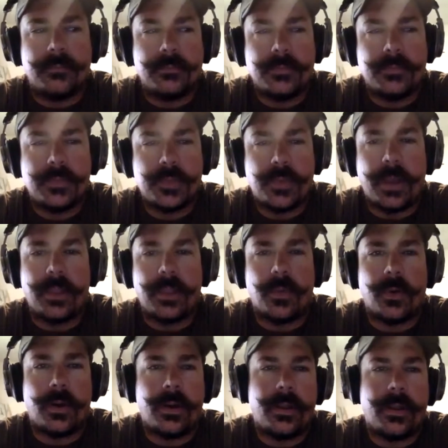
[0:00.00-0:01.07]
spread the
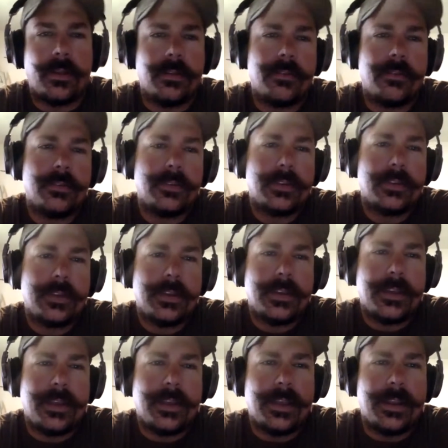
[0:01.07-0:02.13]
word
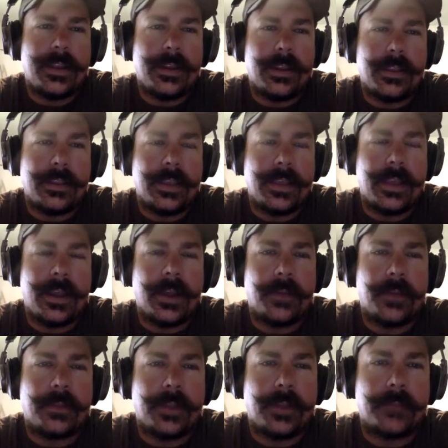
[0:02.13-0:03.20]
and get it out there.